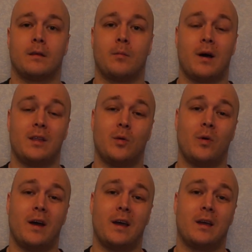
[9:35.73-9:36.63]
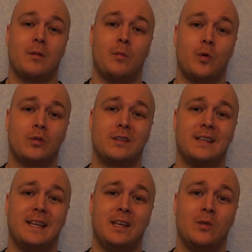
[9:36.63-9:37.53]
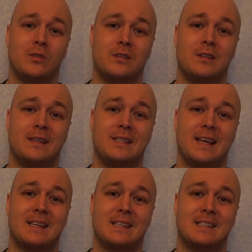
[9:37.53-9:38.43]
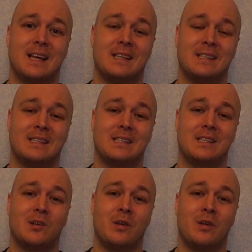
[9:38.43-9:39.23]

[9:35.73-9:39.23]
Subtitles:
By the way, Bruce Lee used these exercises